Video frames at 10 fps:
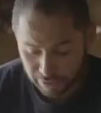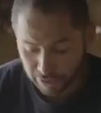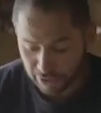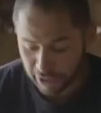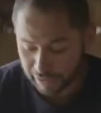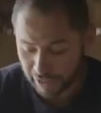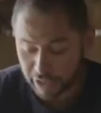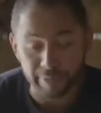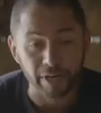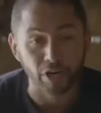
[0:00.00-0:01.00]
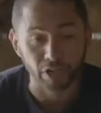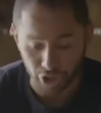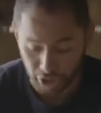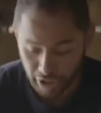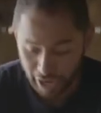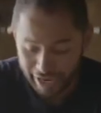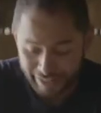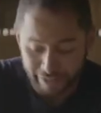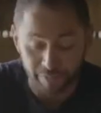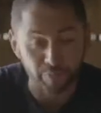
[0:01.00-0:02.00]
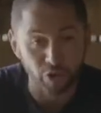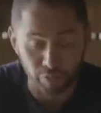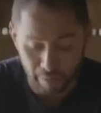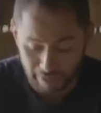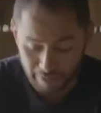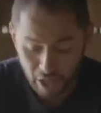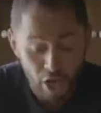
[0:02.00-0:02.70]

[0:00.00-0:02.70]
tortilla is a little bit crunchy, and it's a good base.